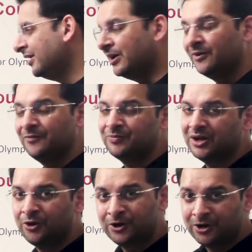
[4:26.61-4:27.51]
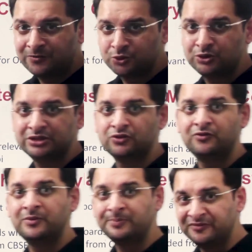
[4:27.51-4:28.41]
A lot of students
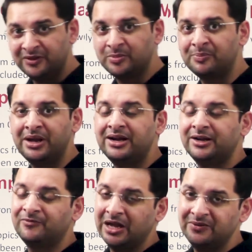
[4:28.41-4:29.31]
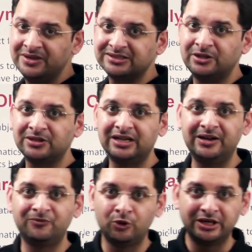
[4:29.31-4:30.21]
who we prepared 5 years down the
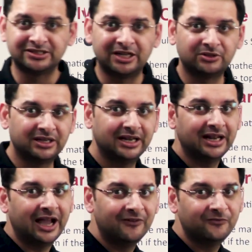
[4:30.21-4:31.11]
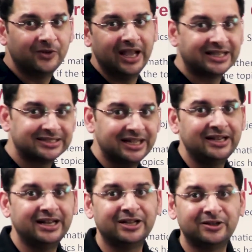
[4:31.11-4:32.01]
line, 4 years down the line, have
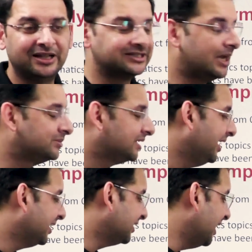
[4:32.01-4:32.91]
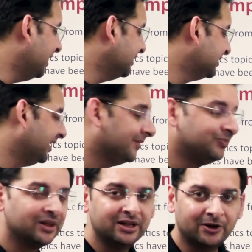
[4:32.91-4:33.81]
excelled in exams like IIT,
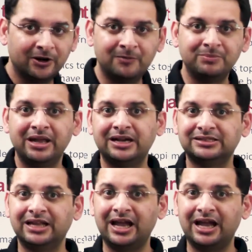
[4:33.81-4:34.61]
JEE, Olympiad.